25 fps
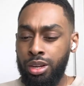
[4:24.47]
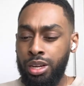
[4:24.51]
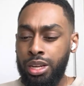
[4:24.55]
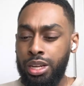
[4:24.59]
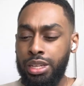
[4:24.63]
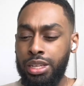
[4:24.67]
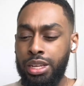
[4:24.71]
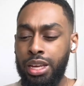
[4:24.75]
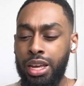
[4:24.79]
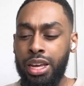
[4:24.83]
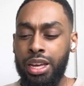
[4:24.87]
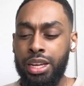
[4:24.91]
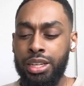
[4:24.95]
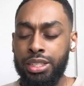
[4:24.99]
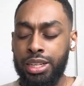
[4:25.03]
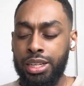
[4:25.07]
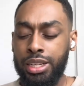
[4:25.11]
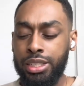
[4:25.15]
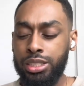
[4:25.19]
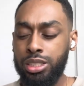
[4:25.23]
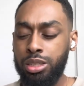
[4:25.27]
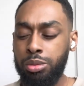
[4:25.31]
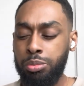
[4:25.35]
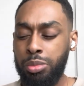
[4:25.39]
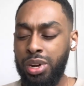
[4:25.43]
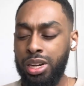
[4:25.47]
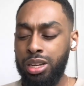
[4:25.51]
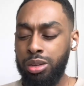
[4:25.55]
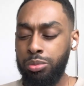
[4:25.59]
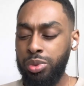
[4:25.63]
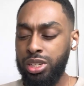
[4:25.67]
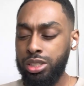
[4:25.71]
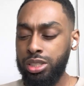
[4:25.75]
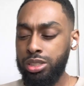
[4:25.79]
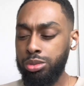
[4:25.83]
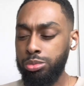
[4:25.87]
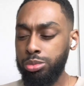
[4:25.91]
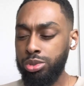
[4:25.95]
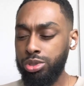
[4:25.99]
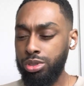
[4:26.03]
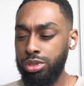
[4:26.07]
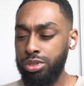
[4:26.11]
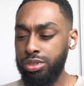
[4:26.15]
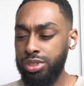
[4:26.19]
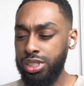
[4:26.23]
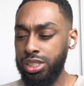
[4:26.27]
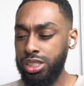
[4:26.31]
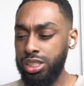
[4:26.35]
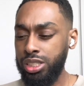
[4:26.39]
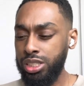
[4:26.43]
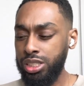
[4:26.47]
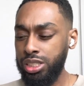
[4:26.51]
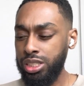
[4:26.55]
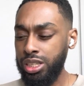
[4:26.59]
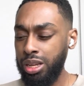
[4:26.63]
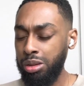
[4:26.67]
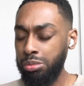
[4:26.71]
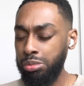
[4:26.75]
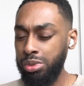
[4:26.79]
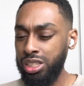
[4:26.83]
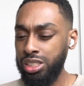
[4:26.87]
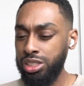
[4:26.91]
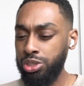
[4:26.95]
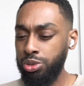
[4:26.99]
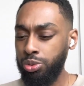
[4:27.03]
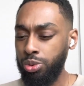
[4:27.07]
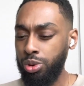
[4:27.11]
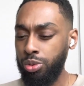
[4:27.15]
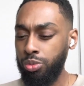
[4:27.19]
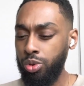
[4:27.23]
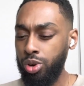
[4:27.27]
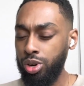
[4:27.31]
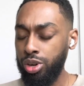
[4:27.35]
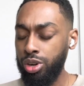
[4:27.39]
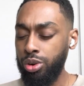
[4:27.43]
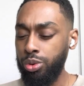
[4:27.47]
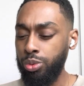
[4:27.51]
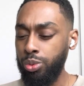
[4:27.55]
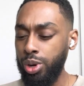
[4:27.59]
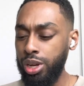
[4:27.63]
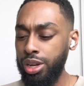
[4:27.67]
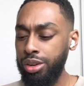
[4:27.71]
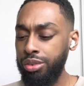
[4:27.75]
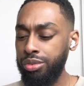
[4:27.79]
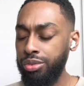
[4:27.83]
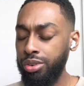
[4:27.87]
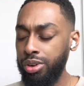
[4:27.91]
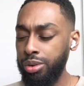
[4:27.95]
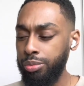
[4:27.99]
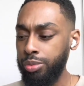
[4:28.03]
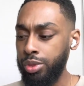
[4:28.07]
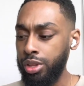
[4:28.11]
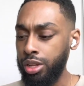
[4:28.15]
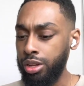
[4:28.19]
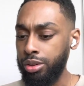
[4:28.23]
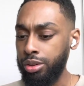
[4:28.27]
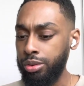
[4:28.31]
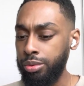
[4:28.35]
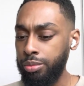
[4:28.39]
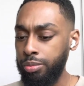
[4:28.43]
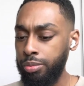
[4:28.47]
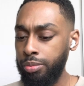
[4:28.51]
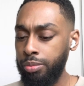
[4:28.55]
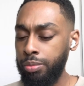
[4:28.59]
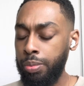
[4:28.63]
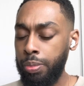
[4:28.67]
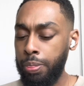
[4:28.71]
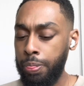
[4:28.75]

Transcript: Yeah, it's like somebody made some sort of decision that made someone walk away from them.